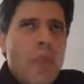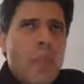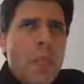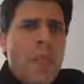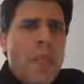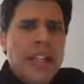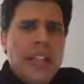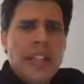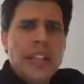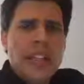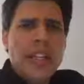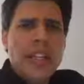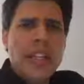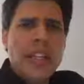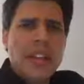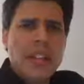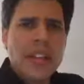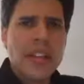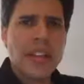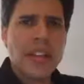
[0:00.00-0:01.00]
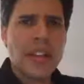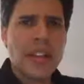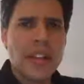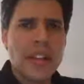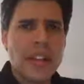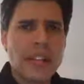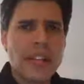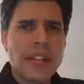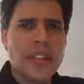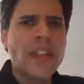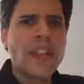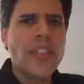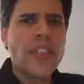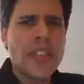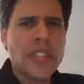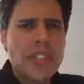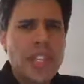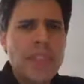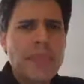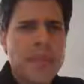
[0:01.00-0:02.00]
But you know, the
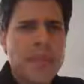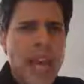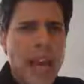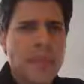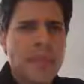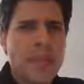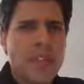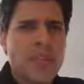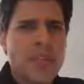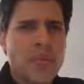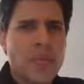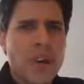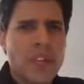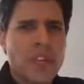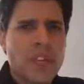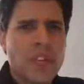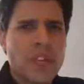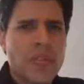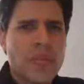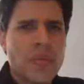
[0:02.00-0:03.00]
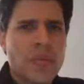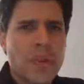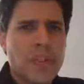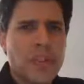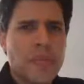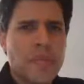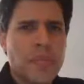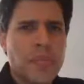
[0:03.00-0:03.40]
self-esteem damage was